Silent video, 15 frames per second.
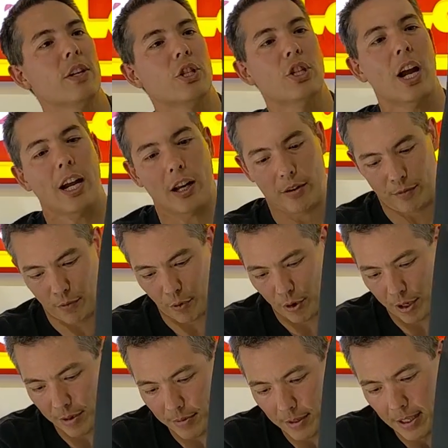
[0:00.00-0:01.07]
jacket for it,
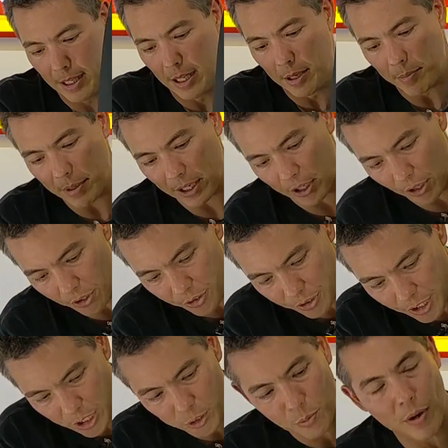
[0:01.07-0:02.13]
because
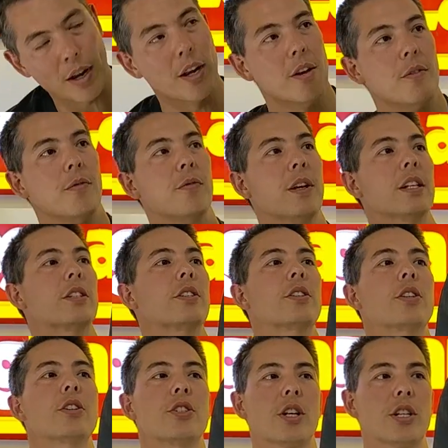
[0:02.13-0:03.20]
this one fits
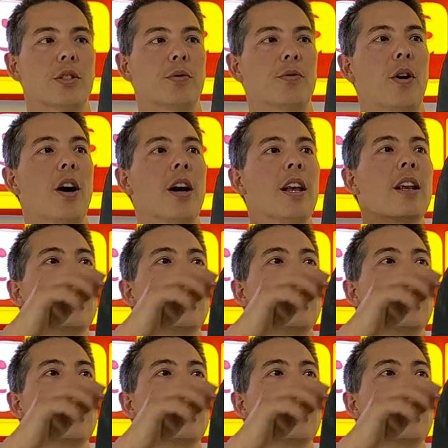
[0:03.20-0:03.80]
just fine